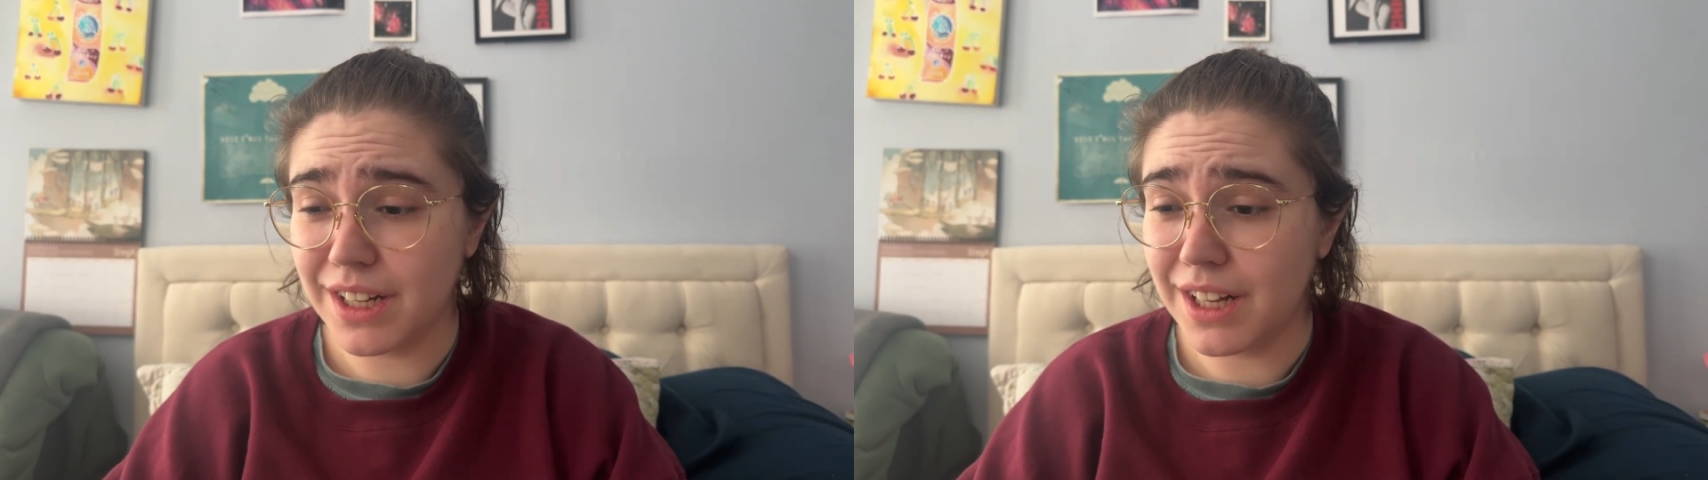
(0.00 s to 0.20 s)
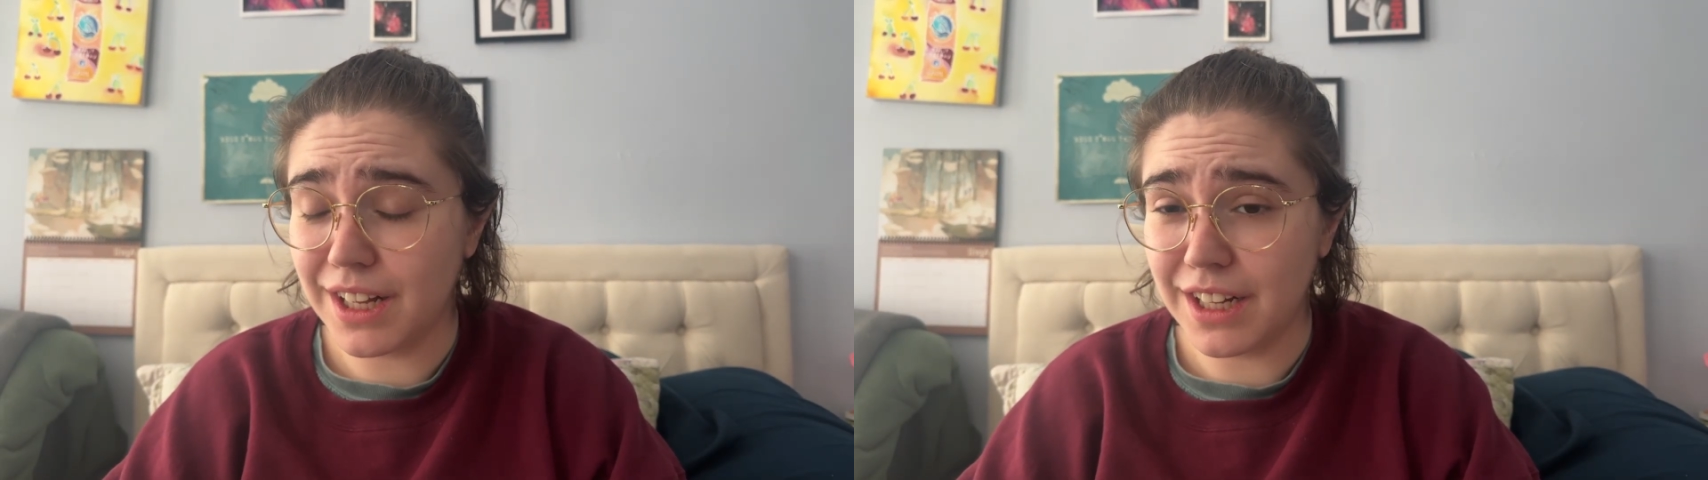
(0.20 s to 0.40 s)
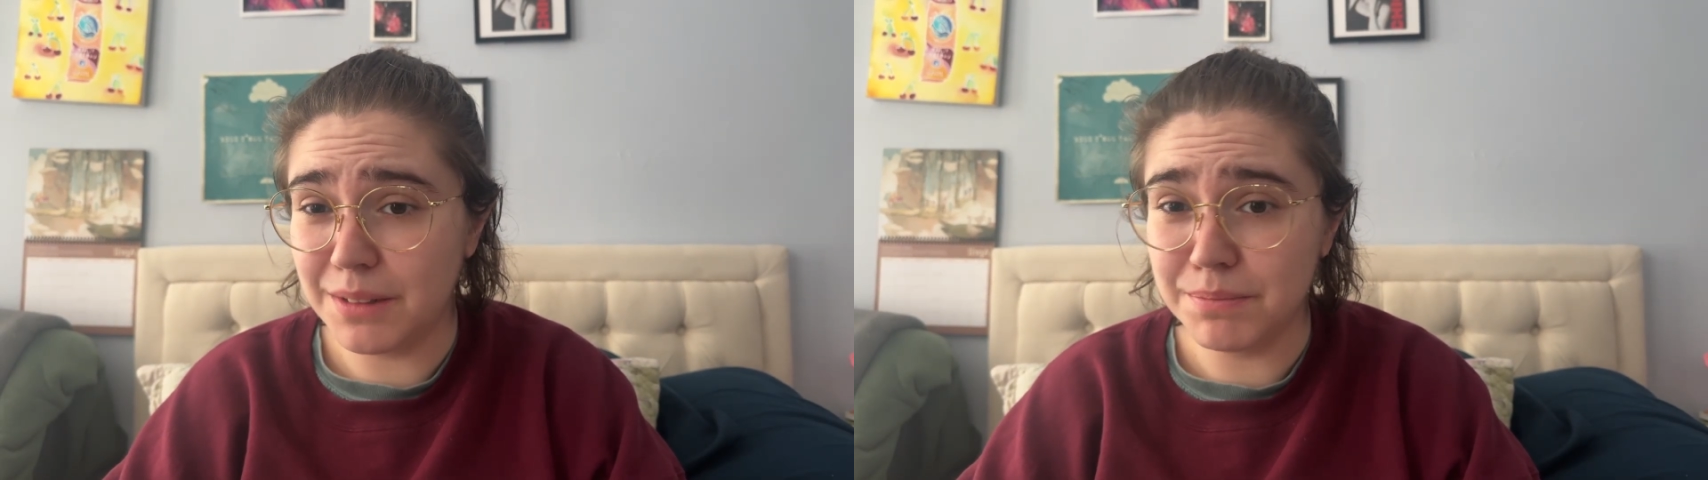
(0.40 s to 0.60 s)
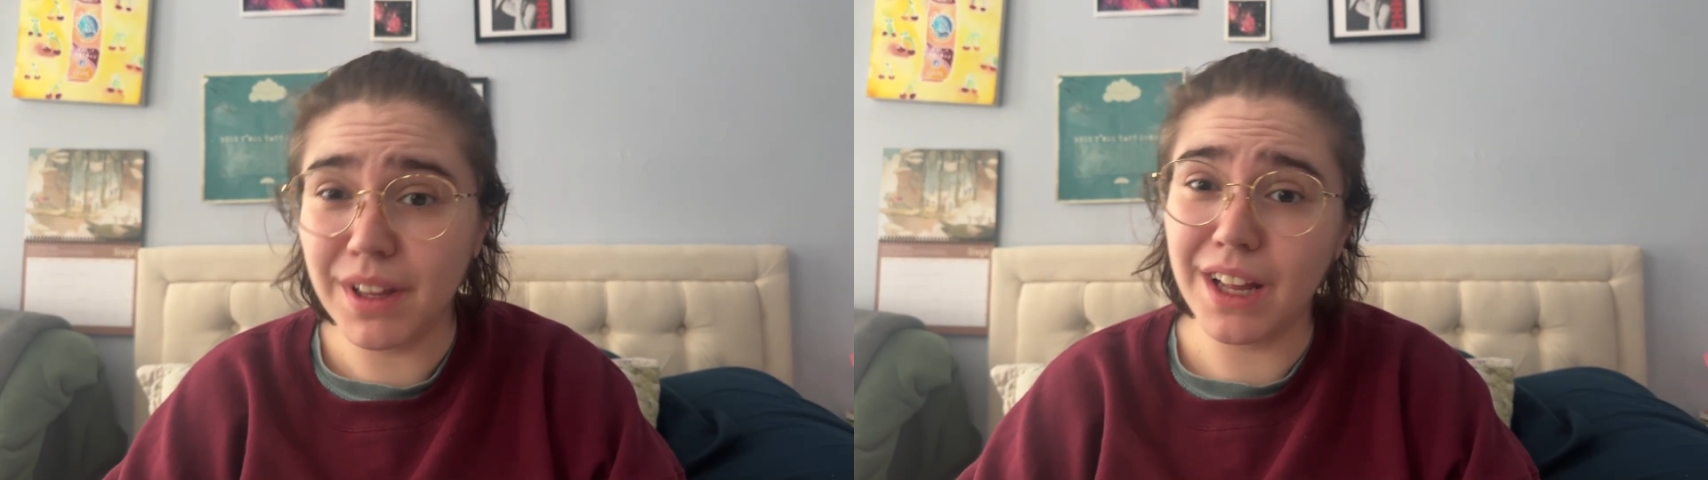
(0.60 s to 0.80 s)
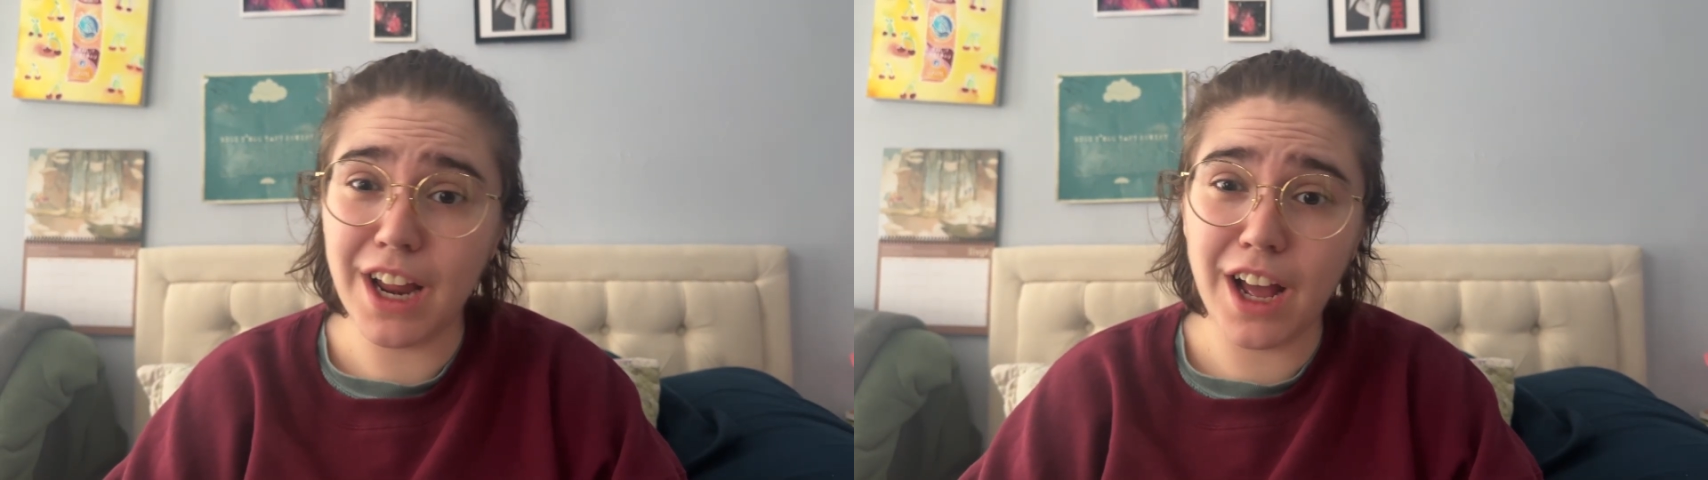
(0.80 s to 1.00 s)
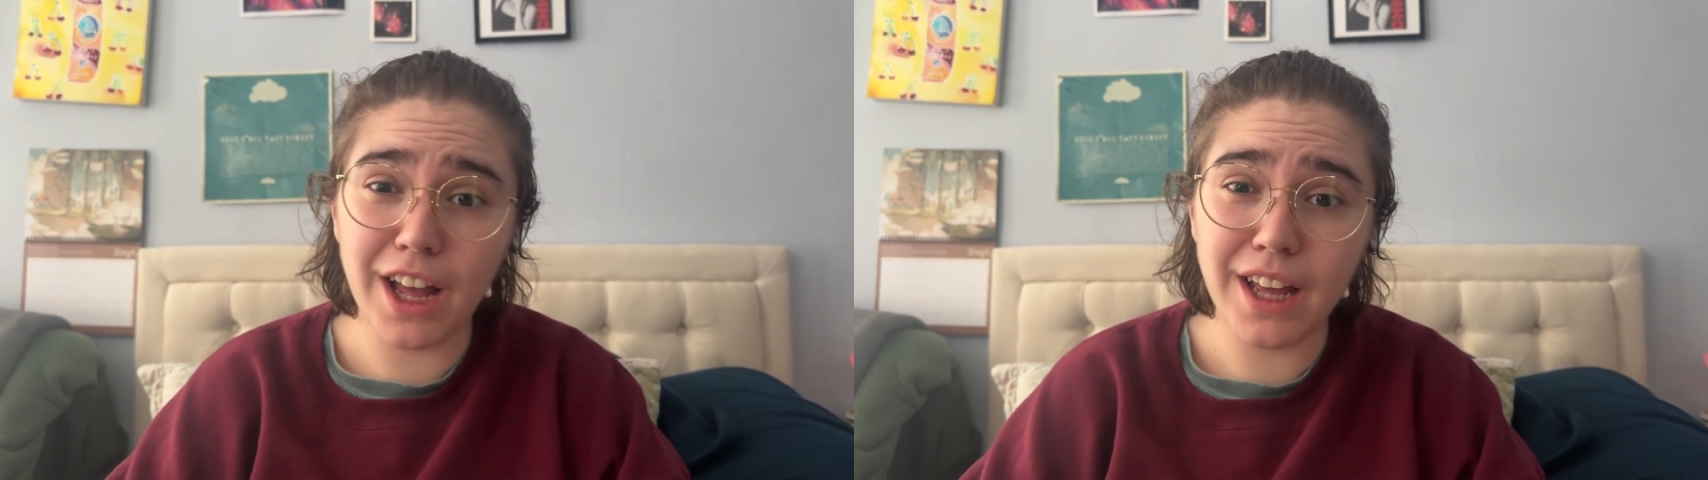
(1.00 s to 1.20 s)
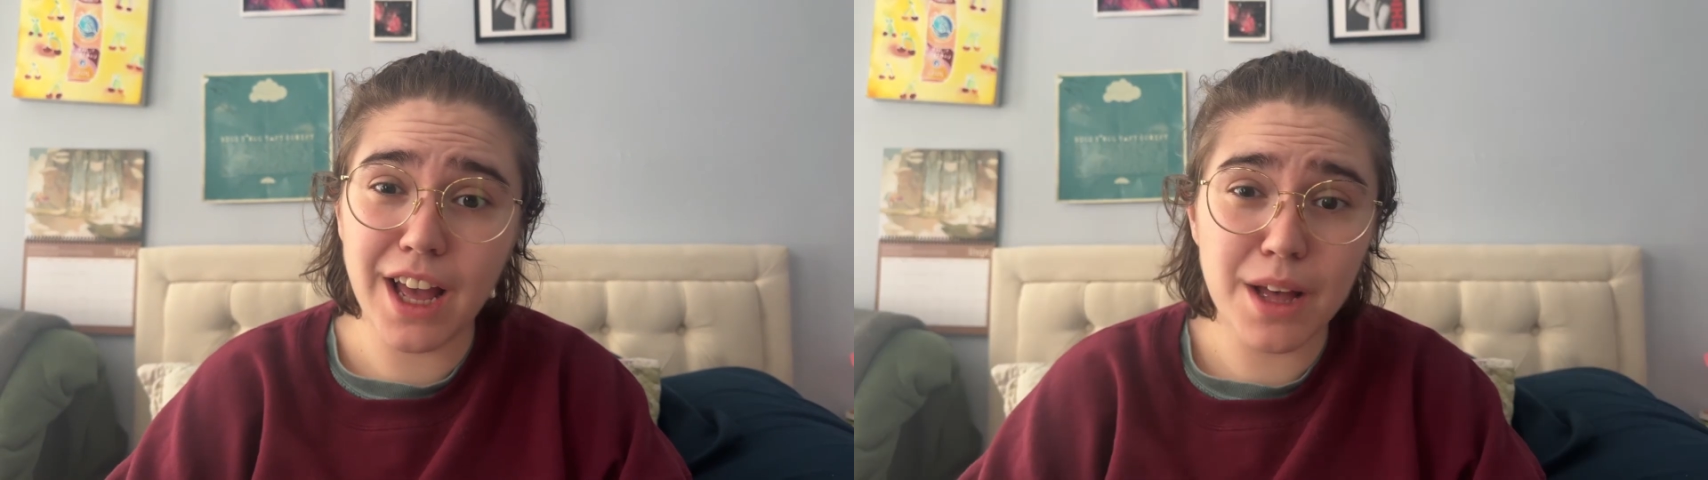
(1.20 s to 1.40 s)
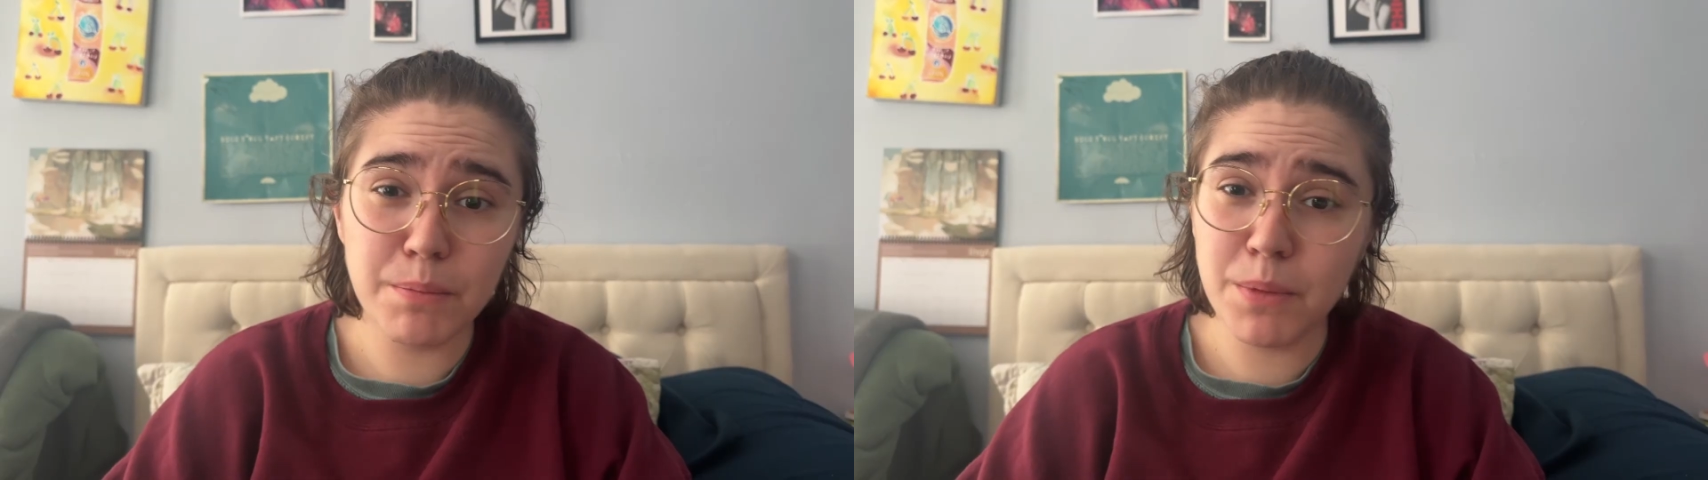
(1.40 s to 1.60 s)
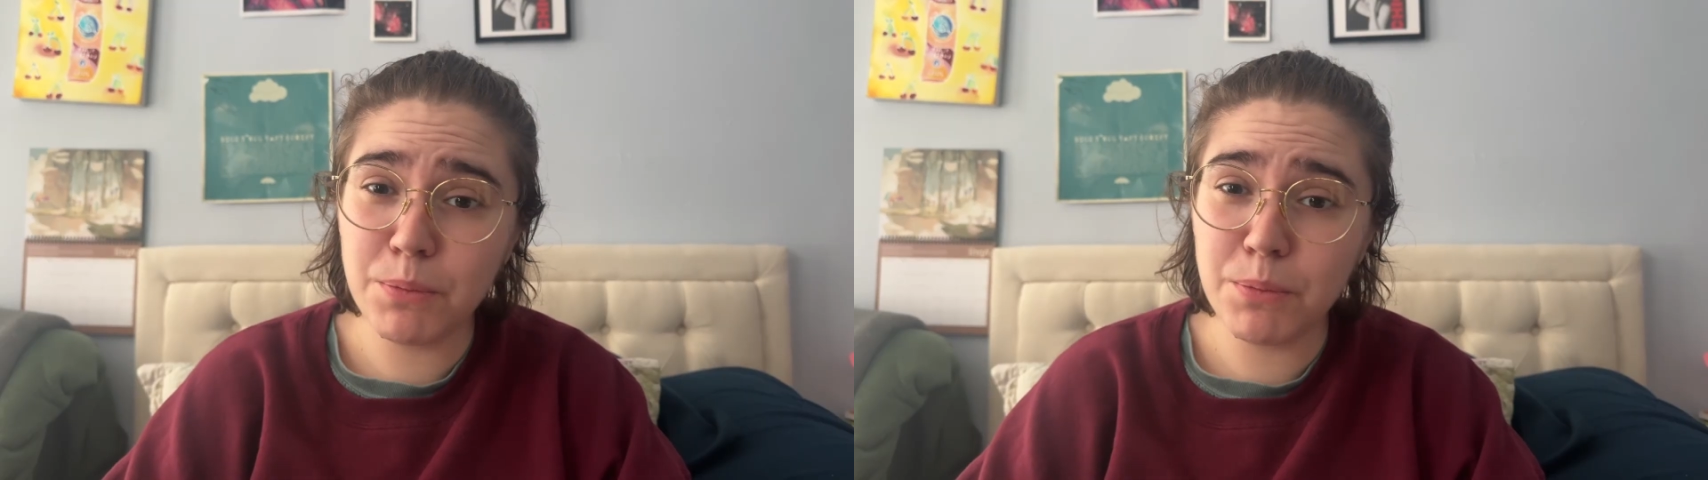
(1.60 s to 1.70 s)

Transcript: that I am